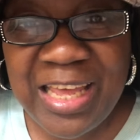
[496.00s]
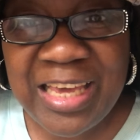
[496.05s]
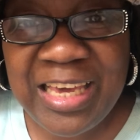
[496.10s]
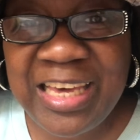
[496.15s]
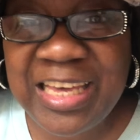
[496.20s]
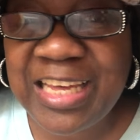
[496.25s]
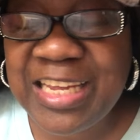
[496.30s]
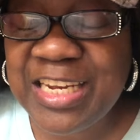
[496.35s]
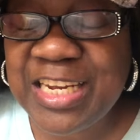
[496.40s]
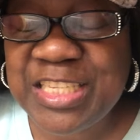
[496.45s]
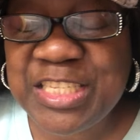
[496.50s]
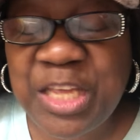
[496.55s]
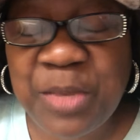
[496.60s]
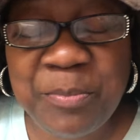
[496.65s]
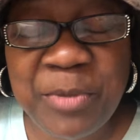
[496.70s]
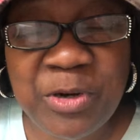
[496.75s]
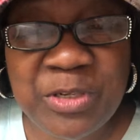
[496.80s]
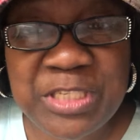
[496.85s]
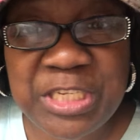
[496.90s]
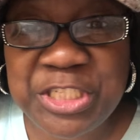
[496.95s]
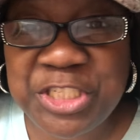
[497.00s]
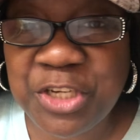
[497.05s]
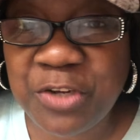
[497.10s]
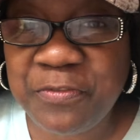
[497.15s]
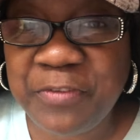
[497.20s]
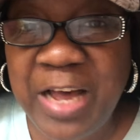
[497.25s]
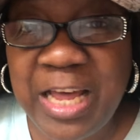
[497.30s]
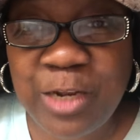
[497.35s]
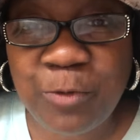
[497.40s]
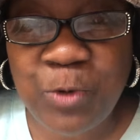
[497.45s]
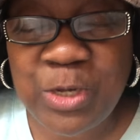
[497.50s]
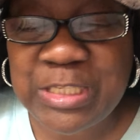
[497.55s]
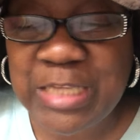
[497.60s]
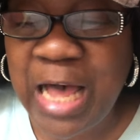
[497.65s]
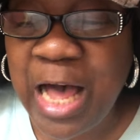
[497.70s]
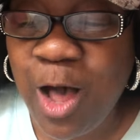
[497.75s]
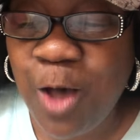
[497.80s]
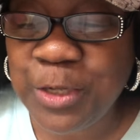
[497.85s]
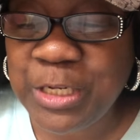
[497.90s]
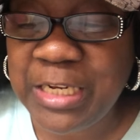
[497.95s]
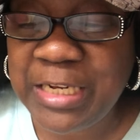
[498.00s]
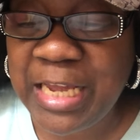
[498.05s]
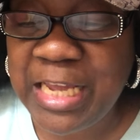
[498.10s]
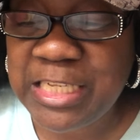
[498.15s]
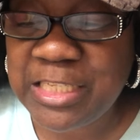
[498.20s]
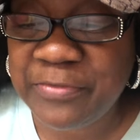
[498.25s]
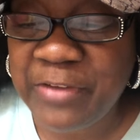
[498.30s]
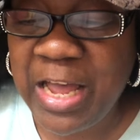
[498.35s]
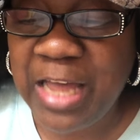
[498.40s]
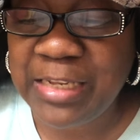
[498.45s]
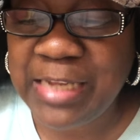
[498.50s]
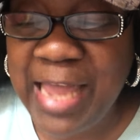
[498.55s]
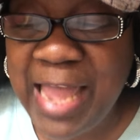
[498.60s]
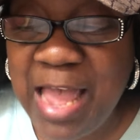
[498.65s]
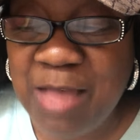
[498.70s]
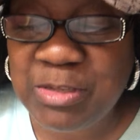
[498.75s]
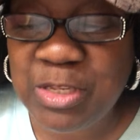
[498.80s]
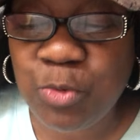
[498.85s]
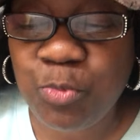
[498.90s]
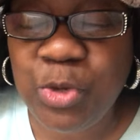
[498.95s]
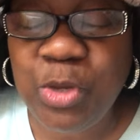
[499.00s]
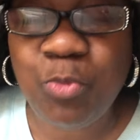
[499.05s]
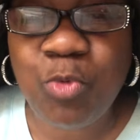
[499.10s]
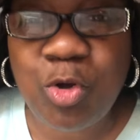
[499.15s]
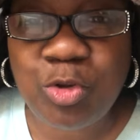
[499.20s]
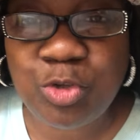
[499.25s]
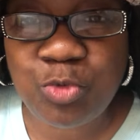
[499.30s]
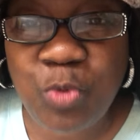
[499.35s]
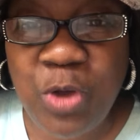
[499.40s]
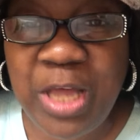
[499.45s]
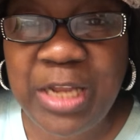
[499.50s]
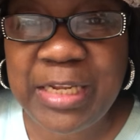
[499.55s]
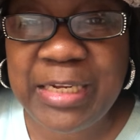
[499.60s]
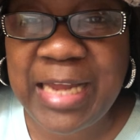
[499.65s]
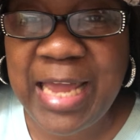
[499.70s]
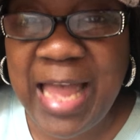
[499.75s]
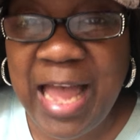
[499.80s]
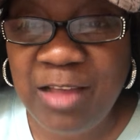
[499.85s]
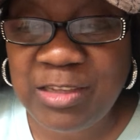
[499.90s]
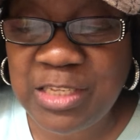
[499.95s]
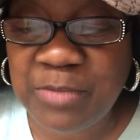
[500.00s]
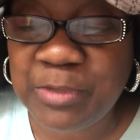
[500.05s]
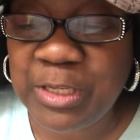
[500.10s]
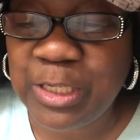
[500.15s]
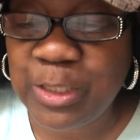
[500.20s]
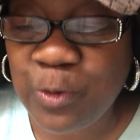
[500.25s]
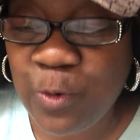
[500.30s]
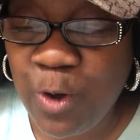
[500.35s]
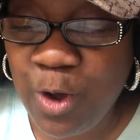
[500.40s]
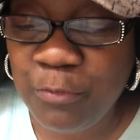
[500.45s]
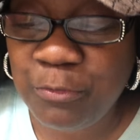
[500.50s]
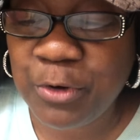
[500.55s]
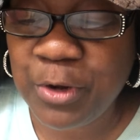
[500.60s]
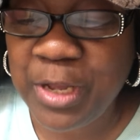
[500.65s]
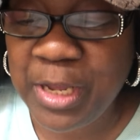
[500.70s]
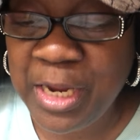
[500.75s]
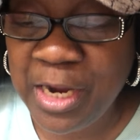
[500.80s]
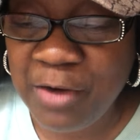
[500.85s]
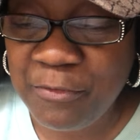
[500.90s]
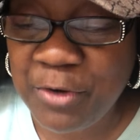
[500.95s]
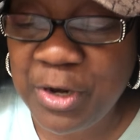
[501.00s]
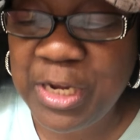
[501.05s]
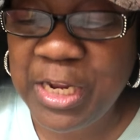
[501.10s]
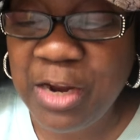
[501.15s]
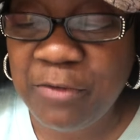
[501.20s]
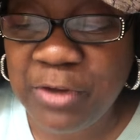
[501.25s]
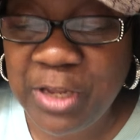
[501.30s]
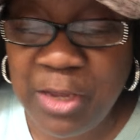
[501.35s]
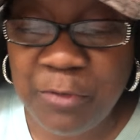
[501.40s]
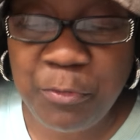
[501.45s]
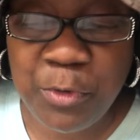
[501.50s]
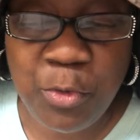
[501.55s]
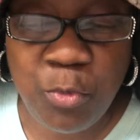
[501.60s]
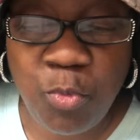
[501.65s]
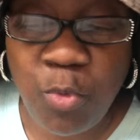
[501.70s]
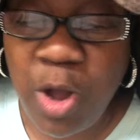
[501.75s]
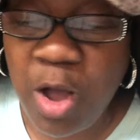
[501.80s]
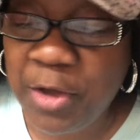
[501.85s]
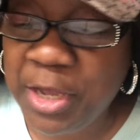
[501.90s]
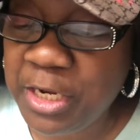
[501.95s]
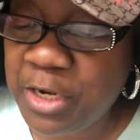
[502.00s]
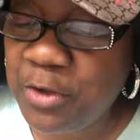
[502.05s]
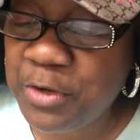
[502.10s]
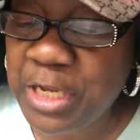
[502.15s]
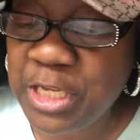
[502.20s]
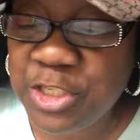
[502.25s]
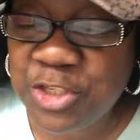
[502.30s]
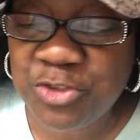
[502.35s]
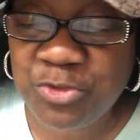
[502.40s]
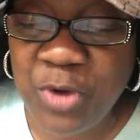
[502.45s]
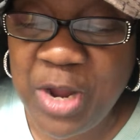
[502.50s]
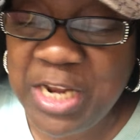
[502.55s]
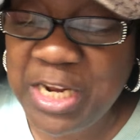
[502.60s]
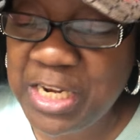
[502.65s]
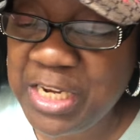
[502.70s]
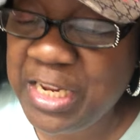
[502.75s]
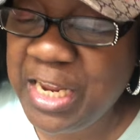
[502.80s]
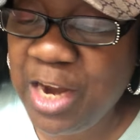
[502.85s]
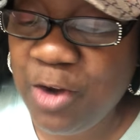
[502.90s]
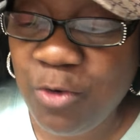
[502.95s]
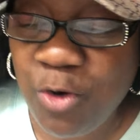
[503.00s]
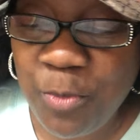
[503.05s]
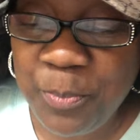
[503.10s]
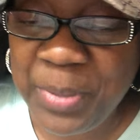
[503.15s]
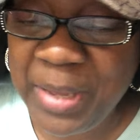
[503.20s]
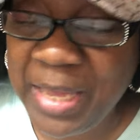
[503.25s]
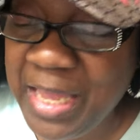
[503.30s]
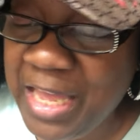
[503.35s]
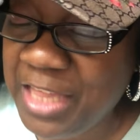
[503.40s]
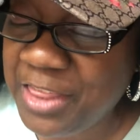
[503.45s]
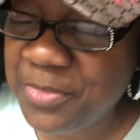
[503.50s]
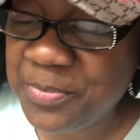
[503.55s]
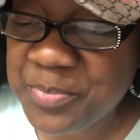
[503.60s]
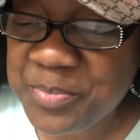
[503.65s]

goodness and mercy shall follow us all the days of our lives, and we will dwell in the house of the Lord forever and ever. If we're walking on that straight and narrow path,